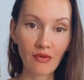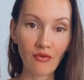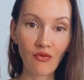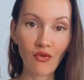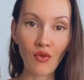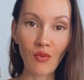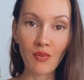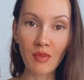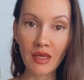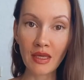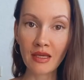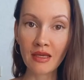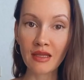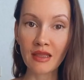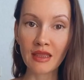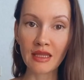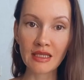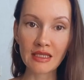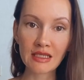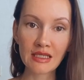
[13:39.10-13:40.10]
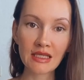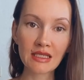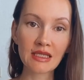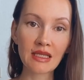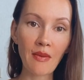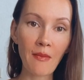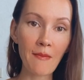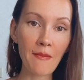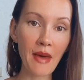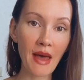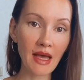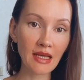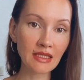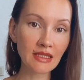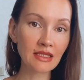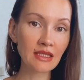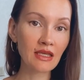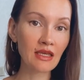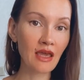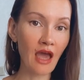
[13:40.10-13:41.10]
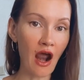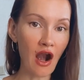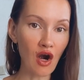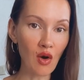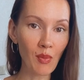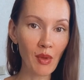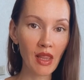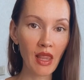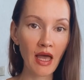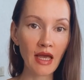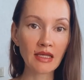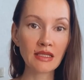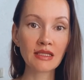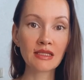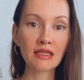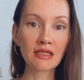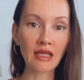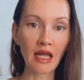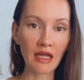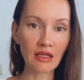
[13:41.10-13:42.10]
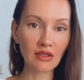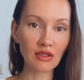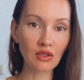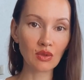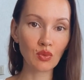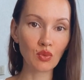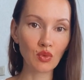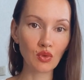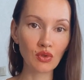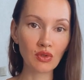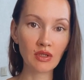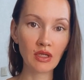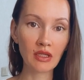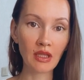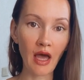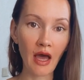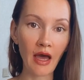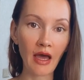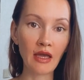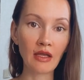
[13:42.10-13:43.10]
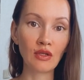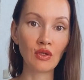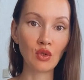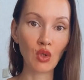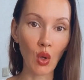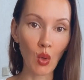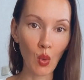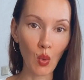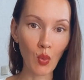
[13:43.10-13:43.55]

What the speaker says: For me, this is the best caramelized sandalwood that I know.